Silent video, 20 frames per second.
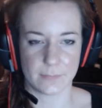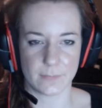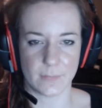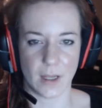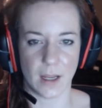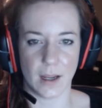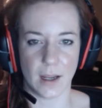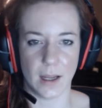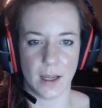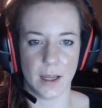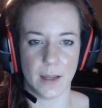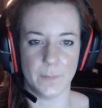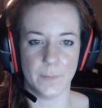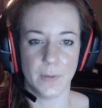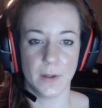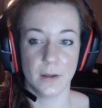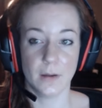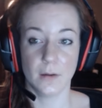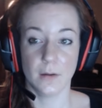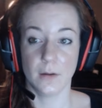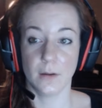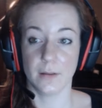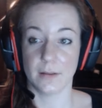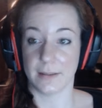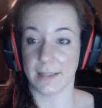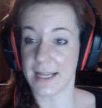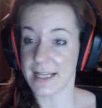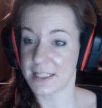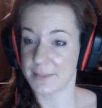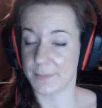The
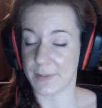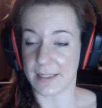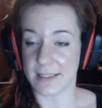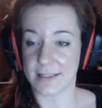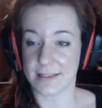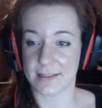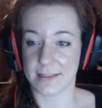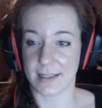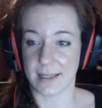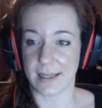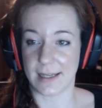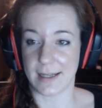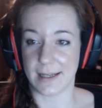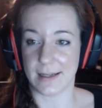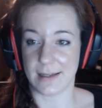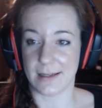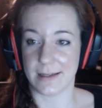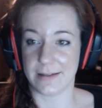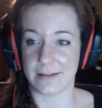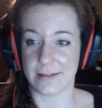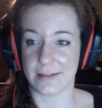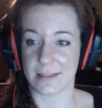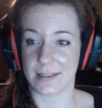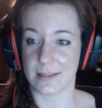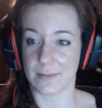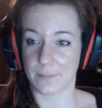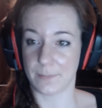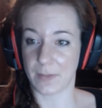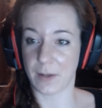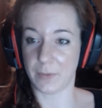last piece
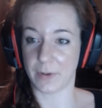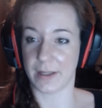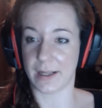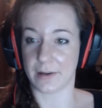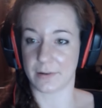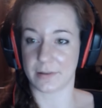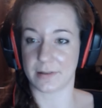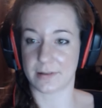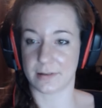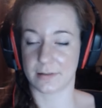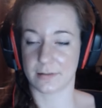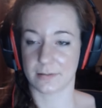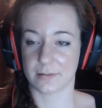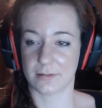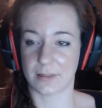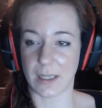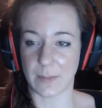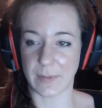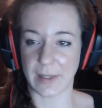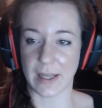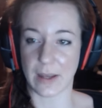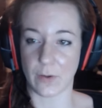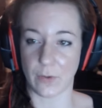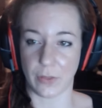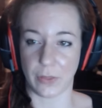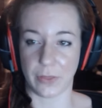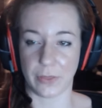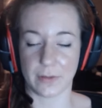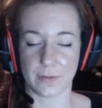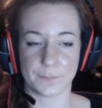is my wheelhouse, gaming
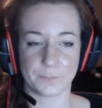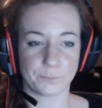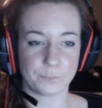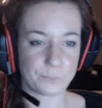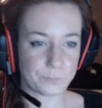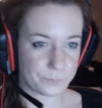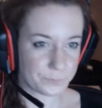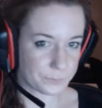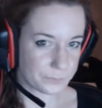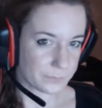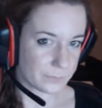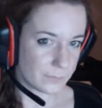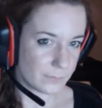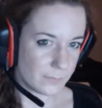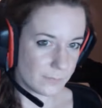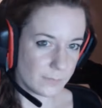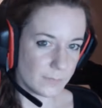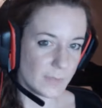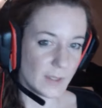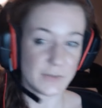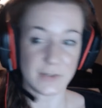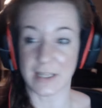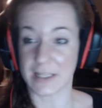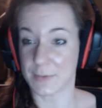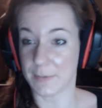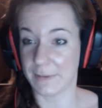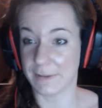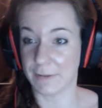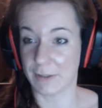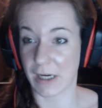health. So that's
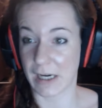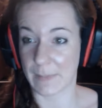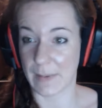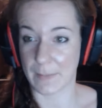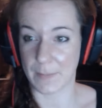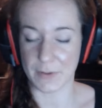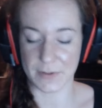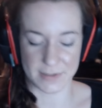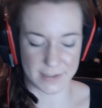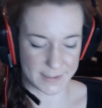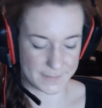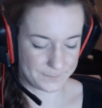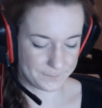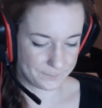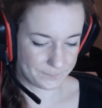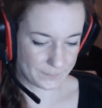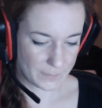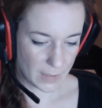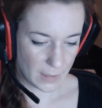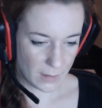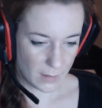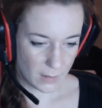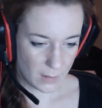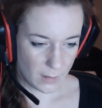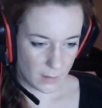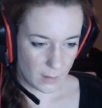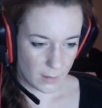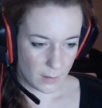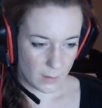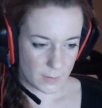what I'm going to talk about mostly.
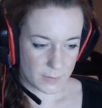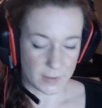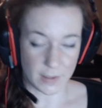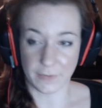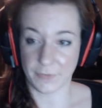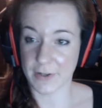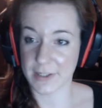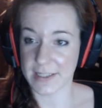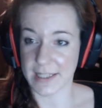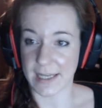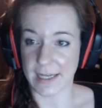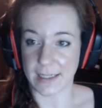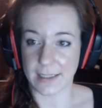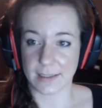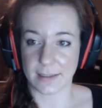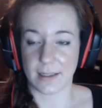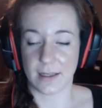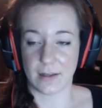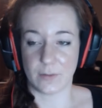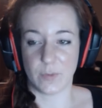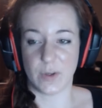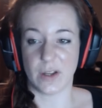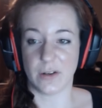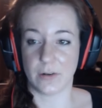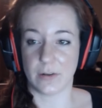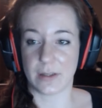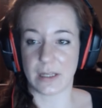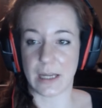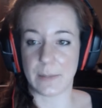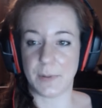So the first thing, we all
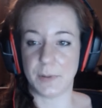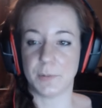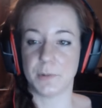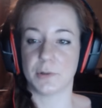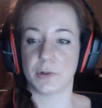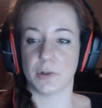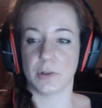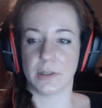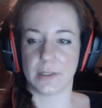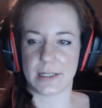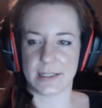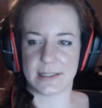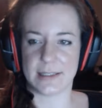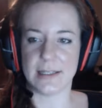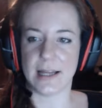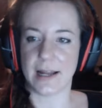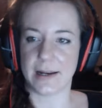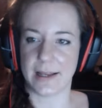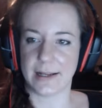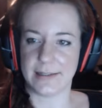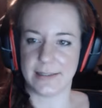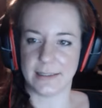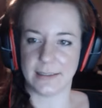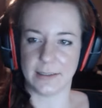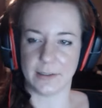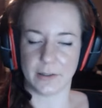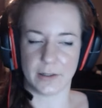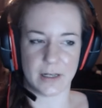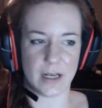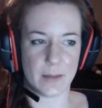know the GameCube controller is not
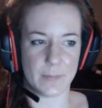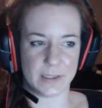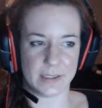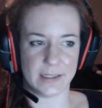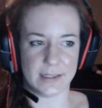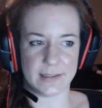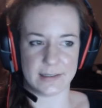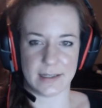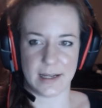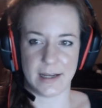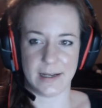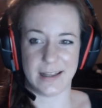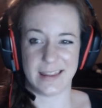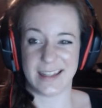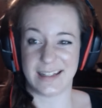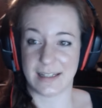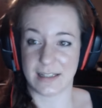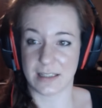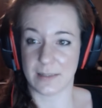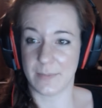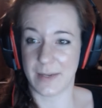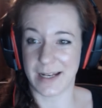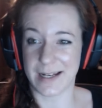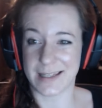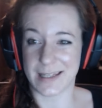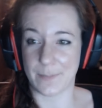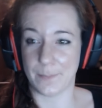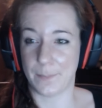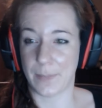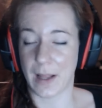ideally ergonomically designed. That doesn't mean
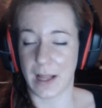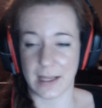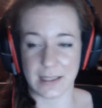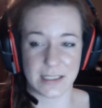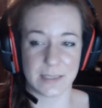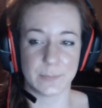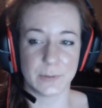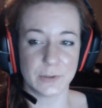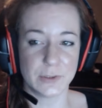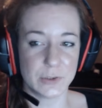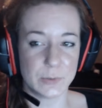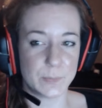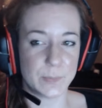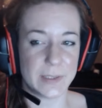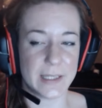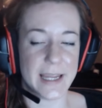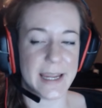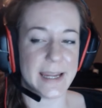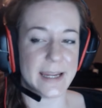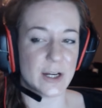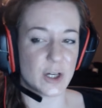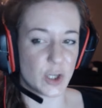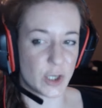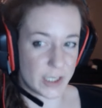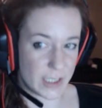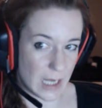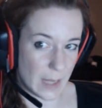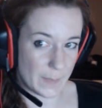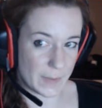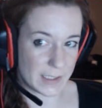it's impossible to play
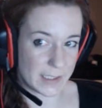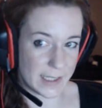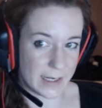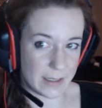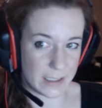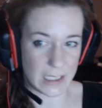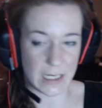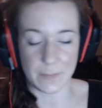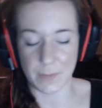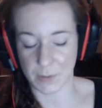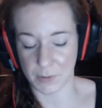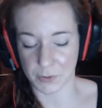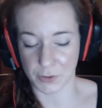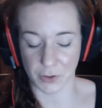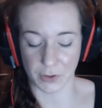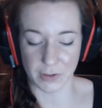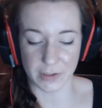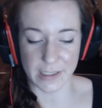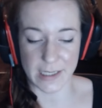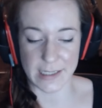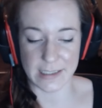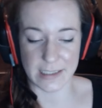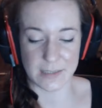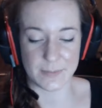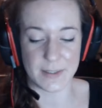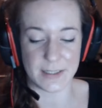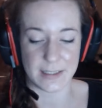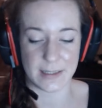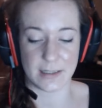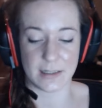ergonomically on a GameCube controller. It just
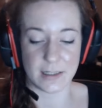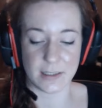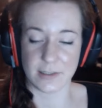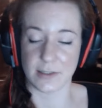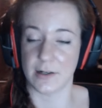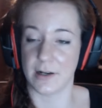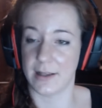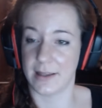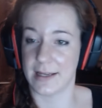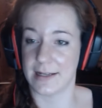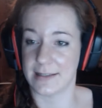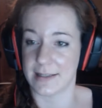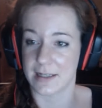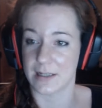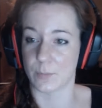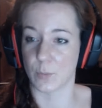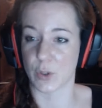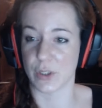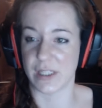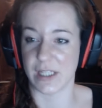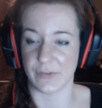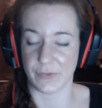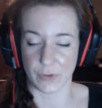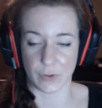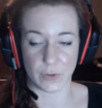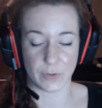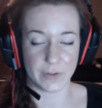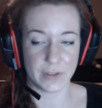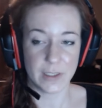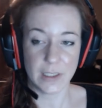means that there are certain things that are more
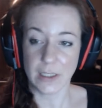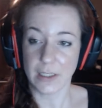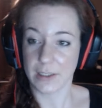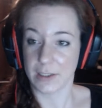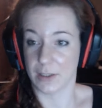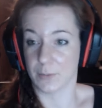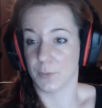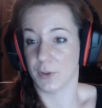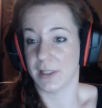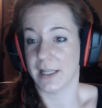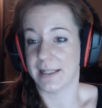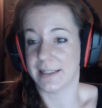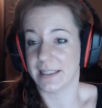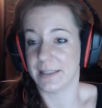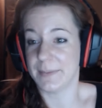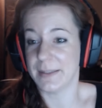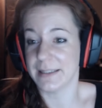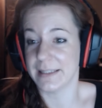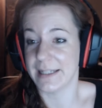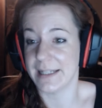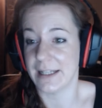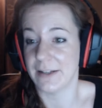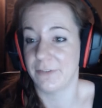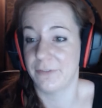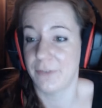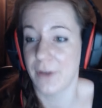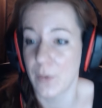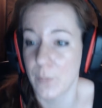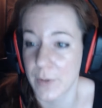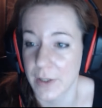difficult. You're more likely to be leaning
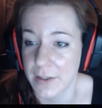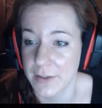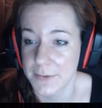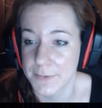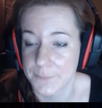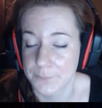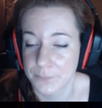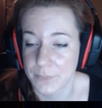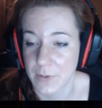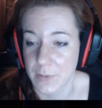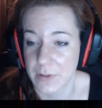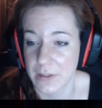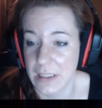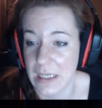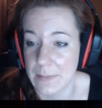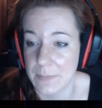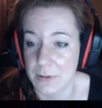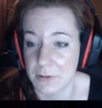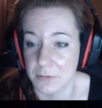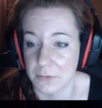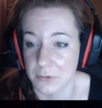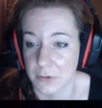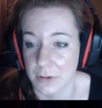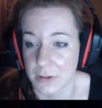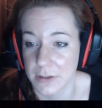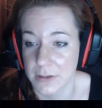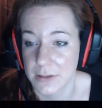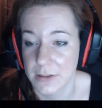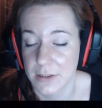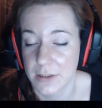forward with a GameCube
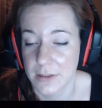controller